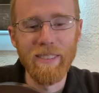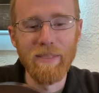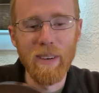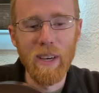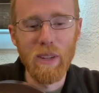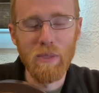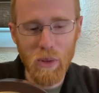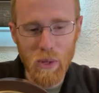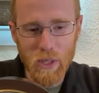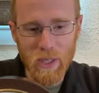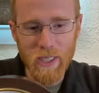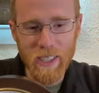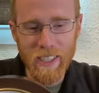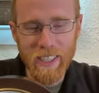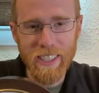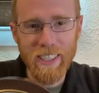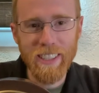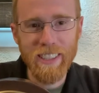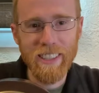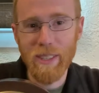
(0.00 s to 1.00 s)

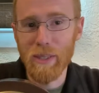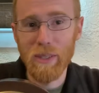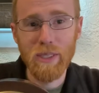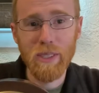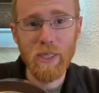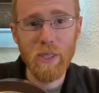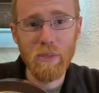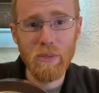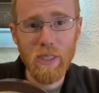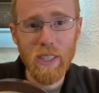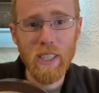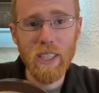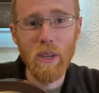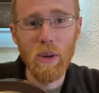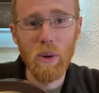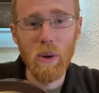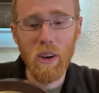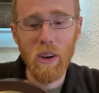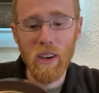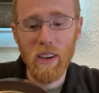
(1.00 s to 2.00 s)
Unfortunately, there was no
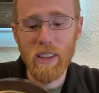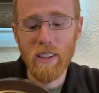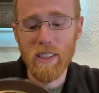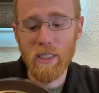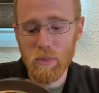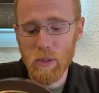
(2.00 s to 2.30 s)
video on this